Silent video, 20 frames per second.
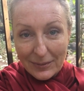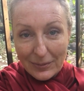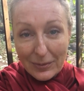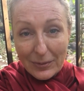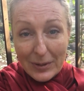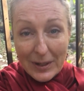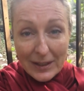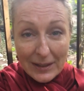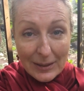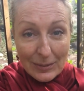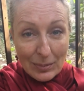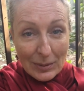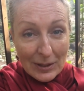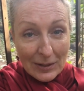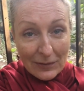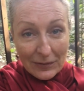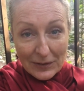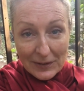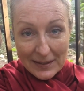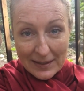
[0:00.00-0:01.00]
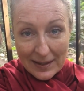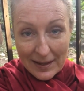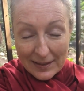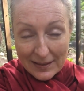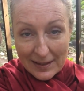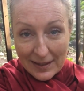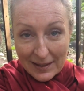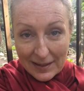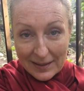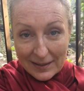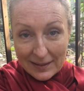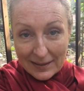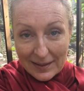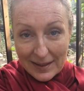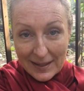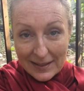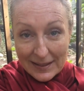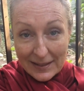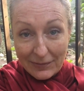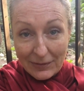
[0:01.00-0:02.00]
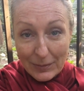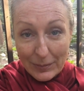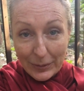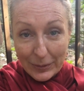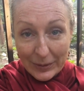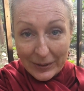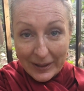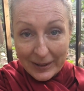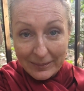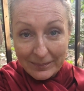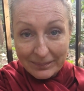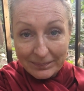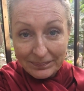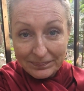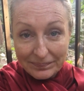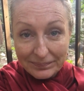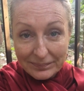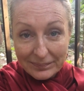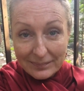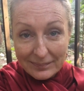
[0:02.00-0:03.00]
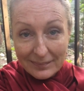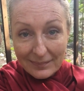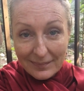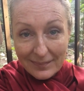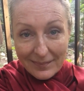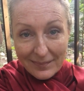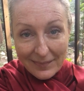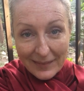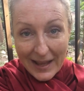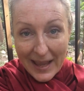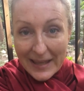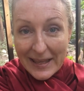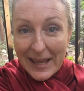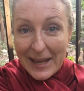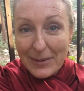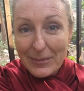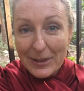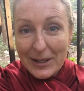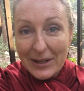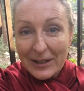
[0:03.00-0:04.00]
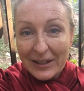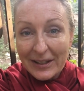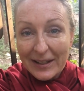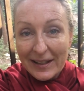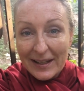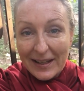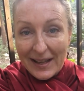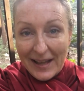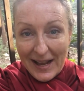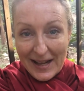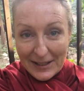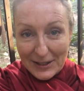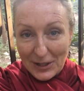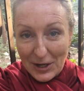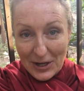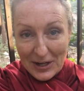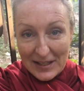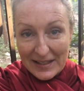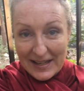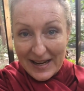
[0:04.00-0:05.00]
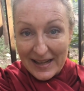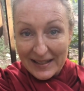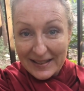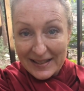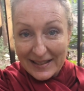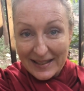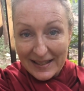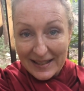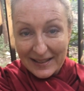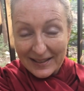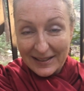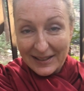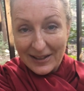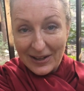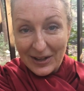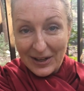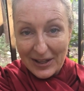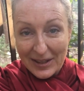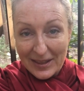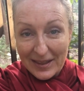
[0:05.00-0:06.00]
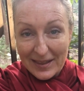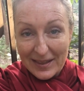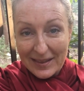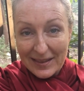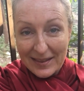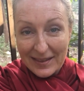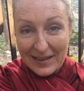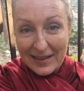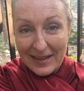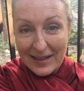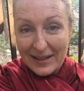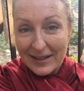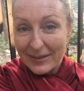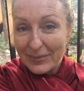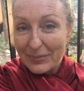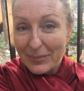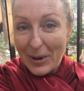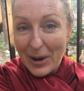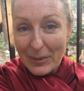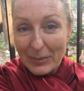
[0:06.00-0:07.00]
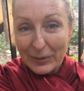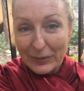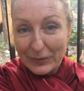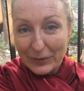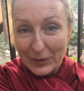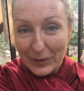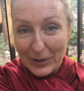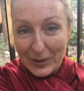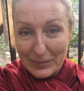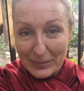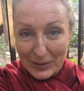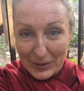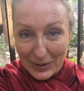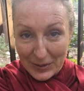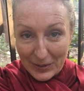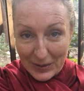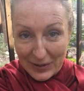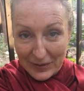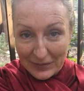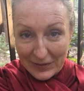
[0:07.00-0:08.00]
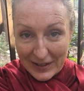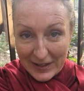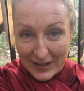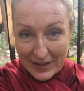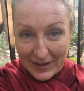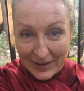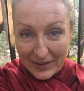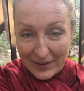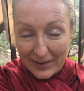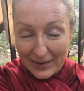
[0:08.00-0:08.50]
really beautiful sadhana at Devipuram, I came here and started dancing on the marble floor in Buddha Grove here.